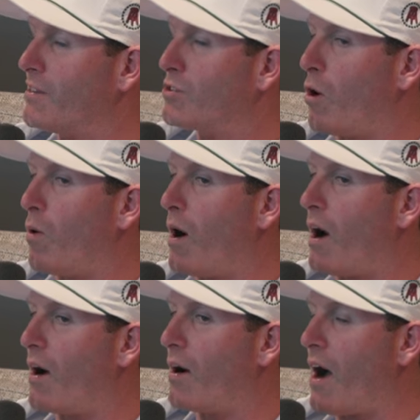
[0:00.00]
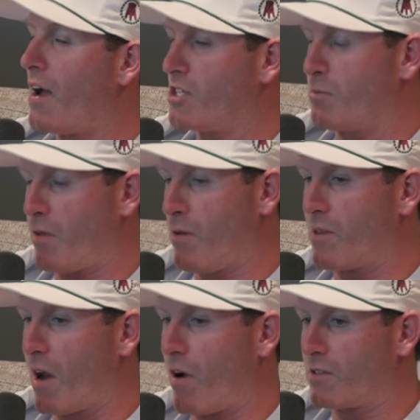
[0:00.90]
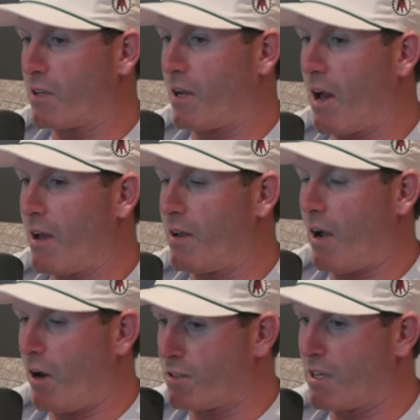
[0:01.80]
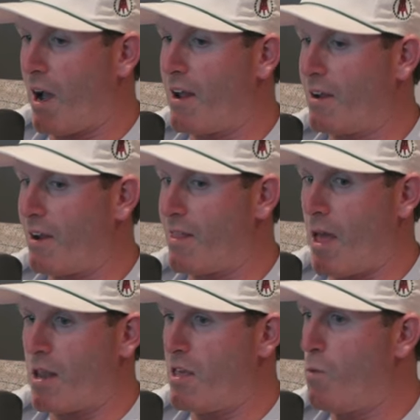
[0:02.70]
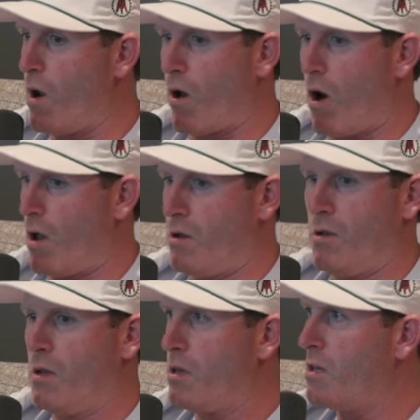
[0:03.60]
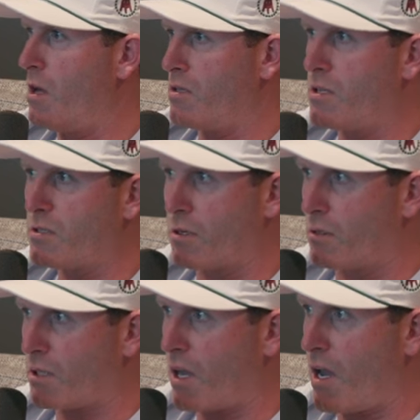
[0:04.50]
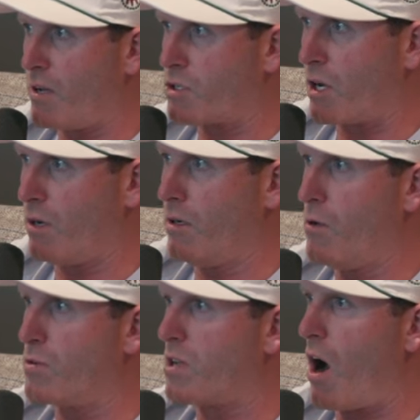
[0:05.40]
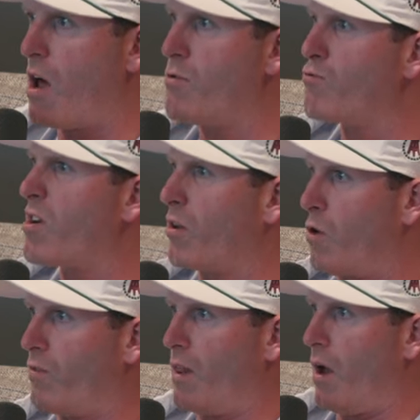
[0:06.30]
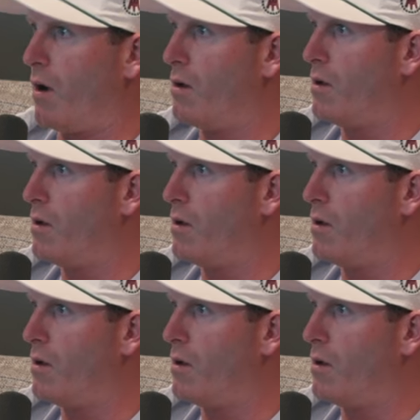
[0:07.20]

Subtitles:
So I actually played with that Hartikainen, and then he went on. Is he still in the KHL? He was unreal over there.